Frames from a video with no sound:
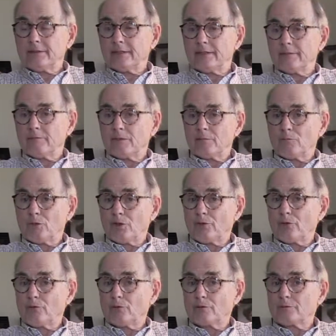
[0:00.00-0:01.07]
And my
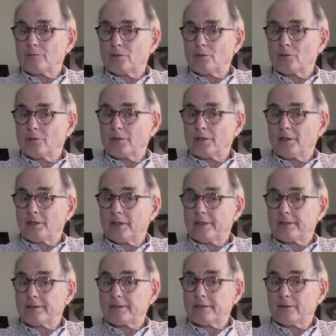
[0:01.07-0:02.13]
mother was born in
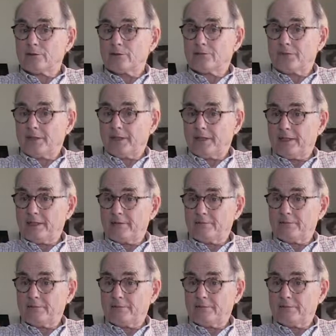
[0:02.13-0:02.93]
1905.